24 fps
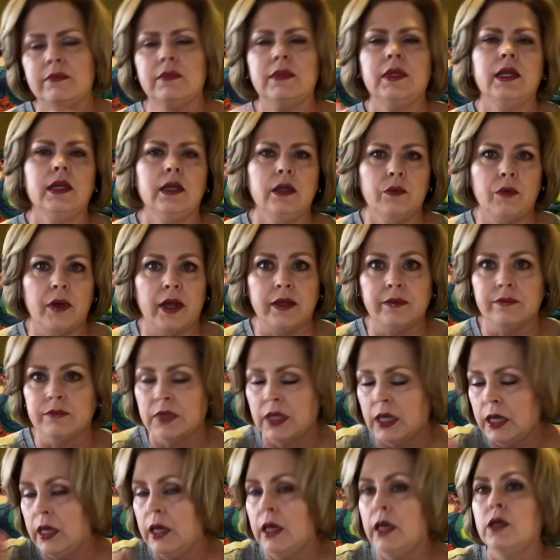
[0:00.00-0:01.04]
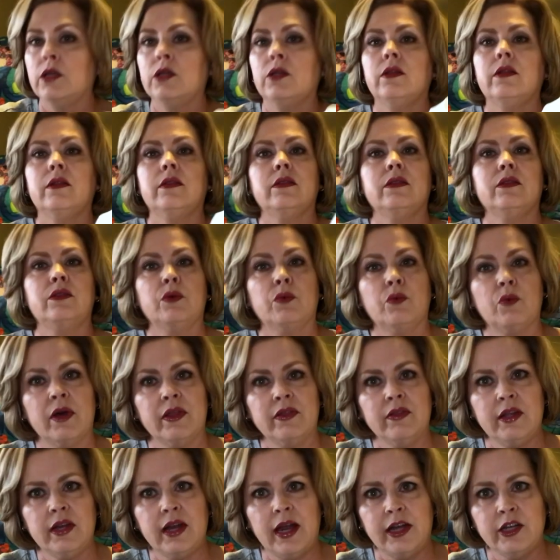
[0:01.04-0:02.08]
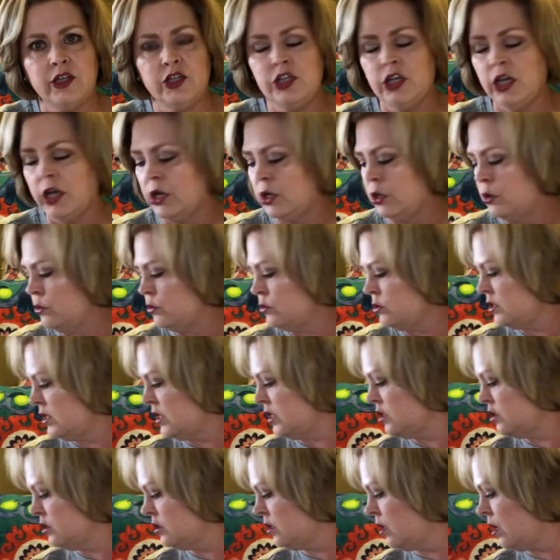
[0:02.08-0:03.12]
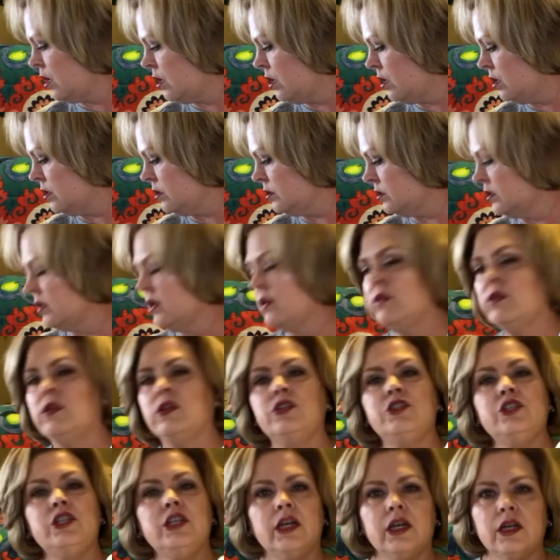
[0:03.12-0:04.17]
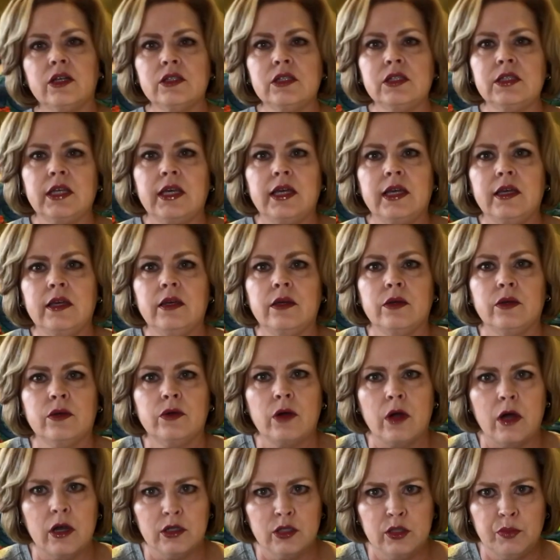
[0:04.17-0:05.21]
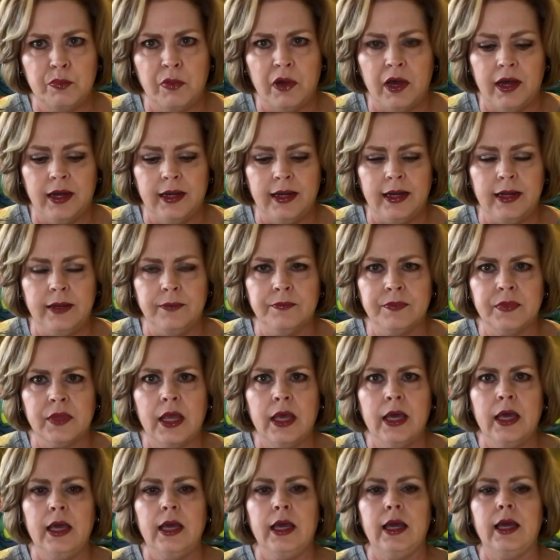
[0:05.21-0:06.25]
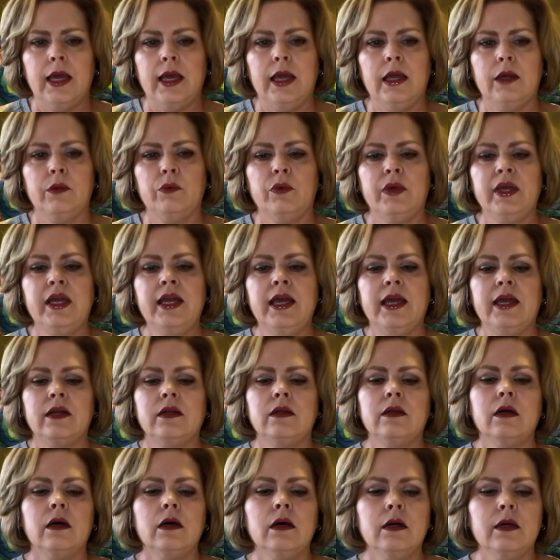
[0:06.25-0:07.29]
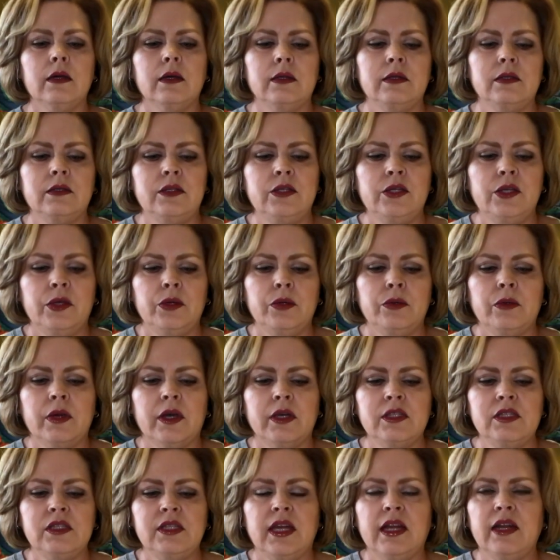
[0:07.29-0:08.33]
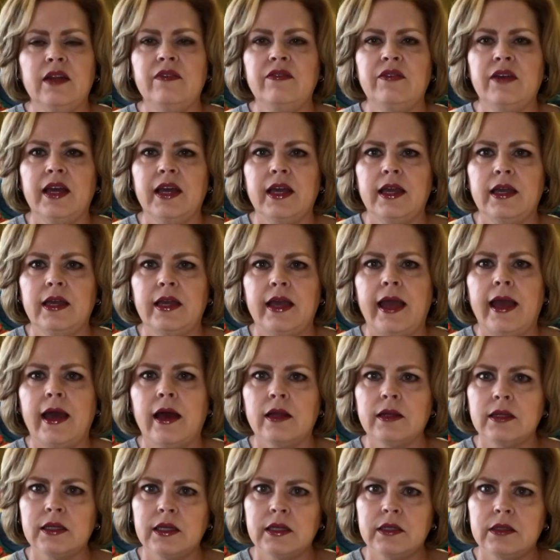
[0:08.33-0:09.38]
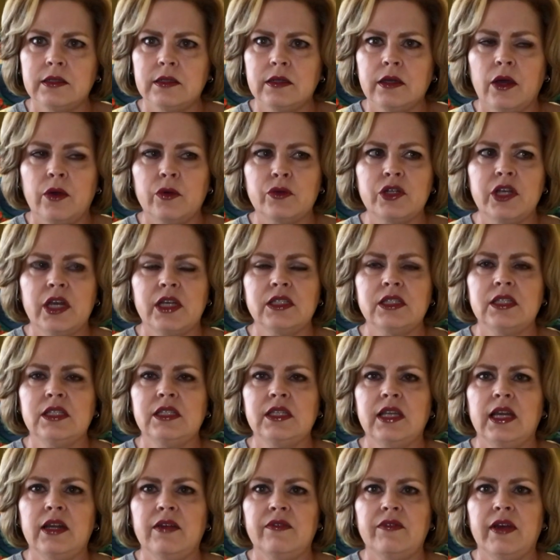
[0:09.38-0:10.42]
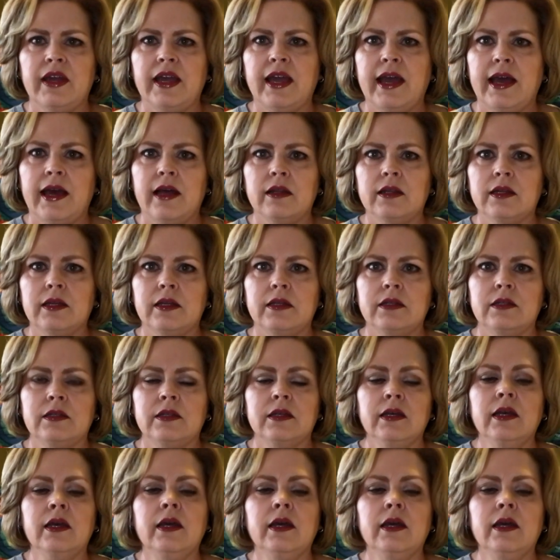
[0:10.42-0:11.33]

anyway, the one that I chose is called the Chelsea Crossbody. And we had gone to a Santa Fe outlet. Coach has a Santa Fe outlet